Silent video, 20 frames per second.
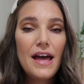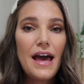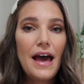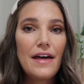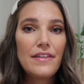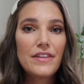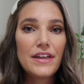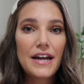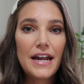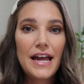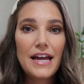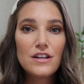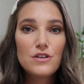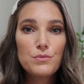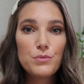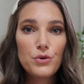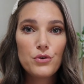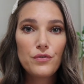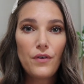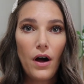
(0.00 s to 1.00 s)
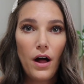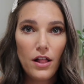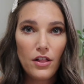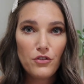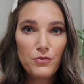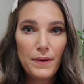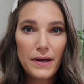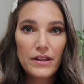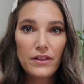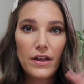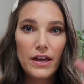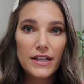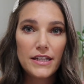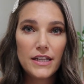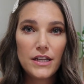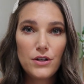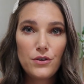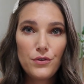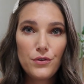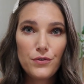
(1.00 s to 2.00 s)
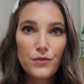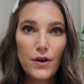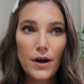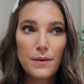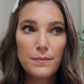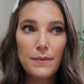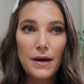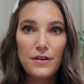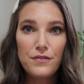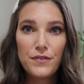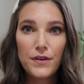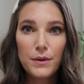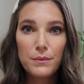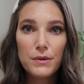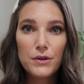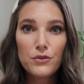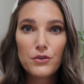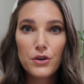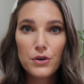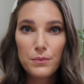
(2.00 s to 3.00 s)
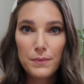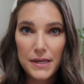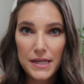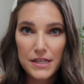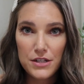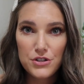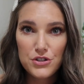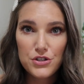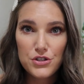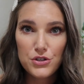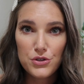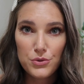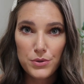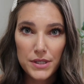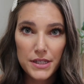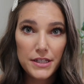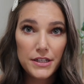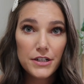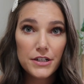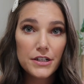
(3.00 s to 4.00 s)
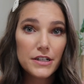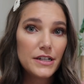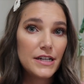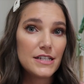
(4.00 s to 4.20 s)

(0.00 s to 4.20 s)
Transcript: And then I had to move all of my lighting from my filming room into here,